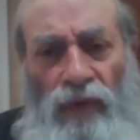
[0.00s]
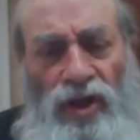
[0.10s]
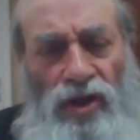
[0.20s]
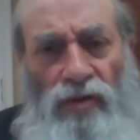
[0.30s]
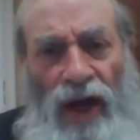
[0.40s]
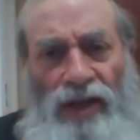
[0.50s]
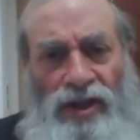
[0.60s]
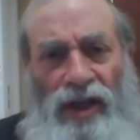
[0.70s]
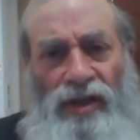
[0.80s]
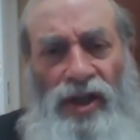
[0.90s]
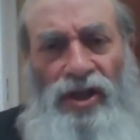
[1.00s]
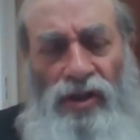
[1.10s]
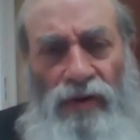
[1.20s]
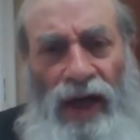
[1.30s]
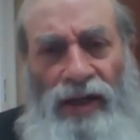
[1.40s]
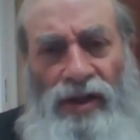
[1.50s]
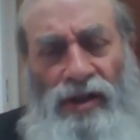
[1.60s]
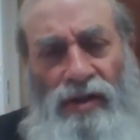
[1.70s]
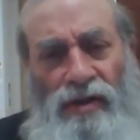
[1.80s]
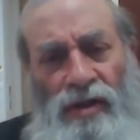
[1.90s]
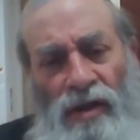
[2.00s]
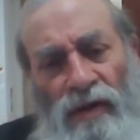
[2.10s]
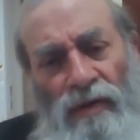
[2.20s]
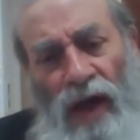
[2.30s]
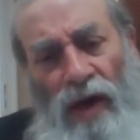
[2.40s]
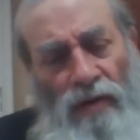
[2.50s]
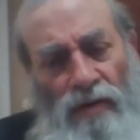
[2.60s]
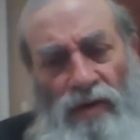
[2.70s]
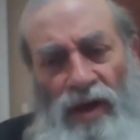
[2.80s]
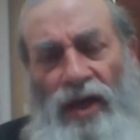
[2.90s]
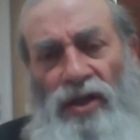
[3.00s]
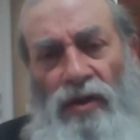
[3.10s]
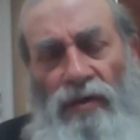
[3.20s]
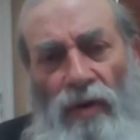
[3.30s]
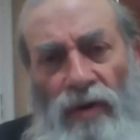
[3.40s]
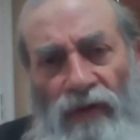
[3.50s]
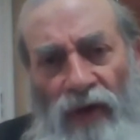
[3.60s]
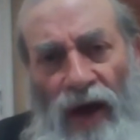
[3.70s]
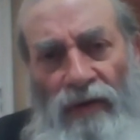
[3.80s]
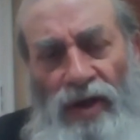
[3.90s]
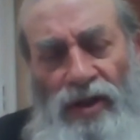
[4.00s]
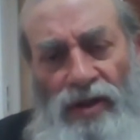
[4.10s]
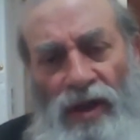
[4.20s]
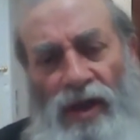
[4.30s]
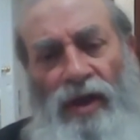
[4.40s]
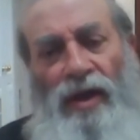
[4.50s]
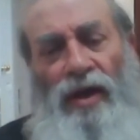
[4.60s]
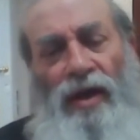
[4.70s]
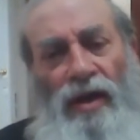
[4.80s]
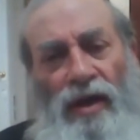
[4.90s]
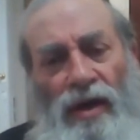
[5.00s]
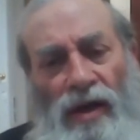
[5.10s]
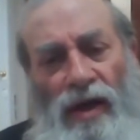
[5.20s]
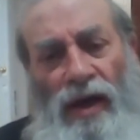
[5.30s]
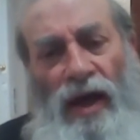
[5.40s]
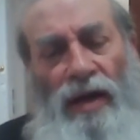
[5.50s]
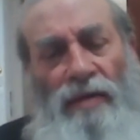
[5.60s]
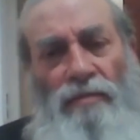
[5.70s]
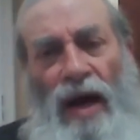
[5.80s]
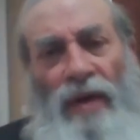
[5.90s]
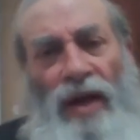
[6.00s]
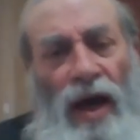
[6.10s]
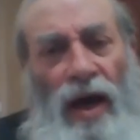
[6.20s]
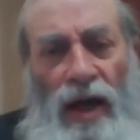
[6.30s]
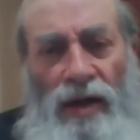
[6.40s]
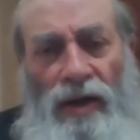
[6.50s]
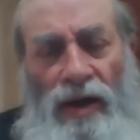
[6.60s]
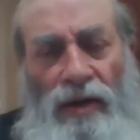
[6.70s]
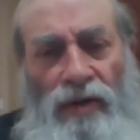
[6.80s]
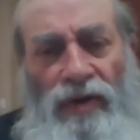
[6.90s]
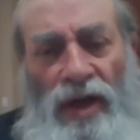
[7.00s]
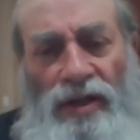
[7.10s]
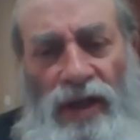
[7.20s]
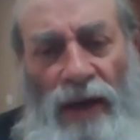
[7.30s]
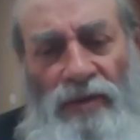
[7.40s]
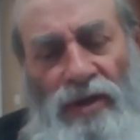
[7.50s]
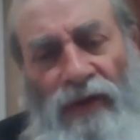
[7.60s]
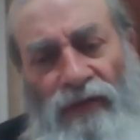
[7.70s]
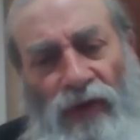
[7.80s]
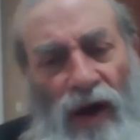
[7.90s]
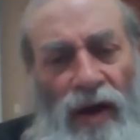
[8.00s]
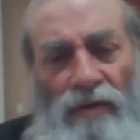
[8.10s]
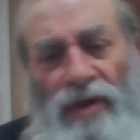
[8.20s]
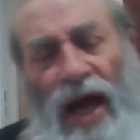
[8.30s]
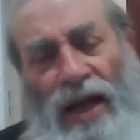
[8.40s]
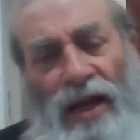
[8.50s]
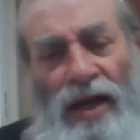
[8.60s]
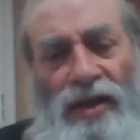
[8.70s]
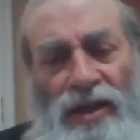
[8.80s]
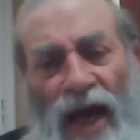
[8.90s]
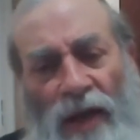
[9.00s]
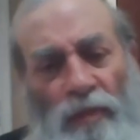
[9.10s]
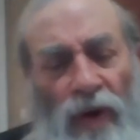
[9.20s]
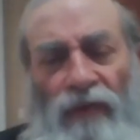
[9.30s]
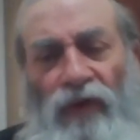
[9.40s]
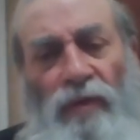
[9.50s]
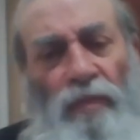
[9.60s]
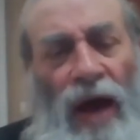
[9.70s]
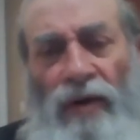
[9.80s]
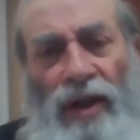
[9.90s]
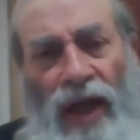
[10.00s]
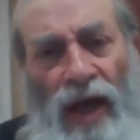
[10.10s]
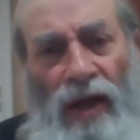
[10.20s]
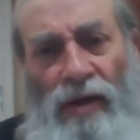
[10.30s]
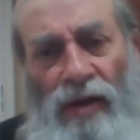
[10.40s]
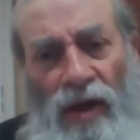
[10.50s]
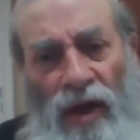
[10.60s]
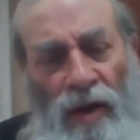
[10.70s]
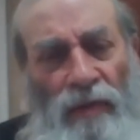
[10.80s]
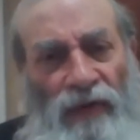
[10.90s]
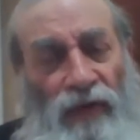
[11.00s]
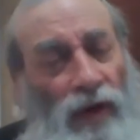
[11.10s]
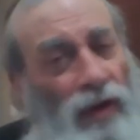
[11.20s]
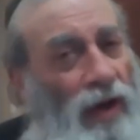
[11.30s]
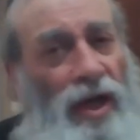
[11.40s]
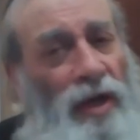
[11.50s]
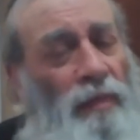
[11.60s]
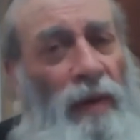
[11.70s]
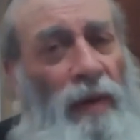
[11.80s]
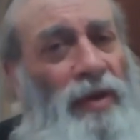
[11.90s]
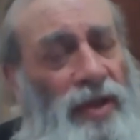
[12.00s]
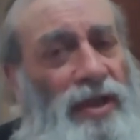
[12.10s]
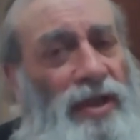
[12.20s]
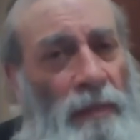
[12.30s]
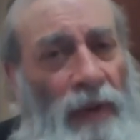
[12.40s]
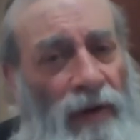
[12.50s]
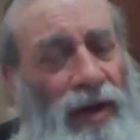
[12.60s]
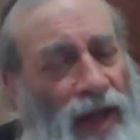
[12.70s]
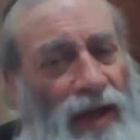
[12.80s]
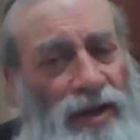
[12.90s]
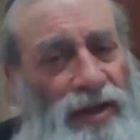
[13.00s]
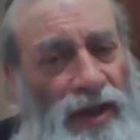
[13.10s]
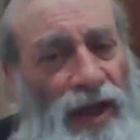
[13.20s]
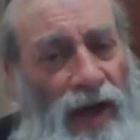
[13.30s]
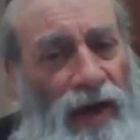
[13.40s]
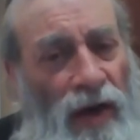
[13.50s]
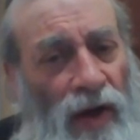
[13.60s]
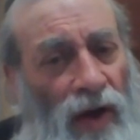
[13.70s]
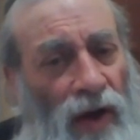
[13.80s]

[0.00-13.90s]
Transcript: stress and distress. Now today's coronavirus and Mamad and the Kriyas Yamsuf are not an exact perfect parallel, but for learning purposes the parallel is there.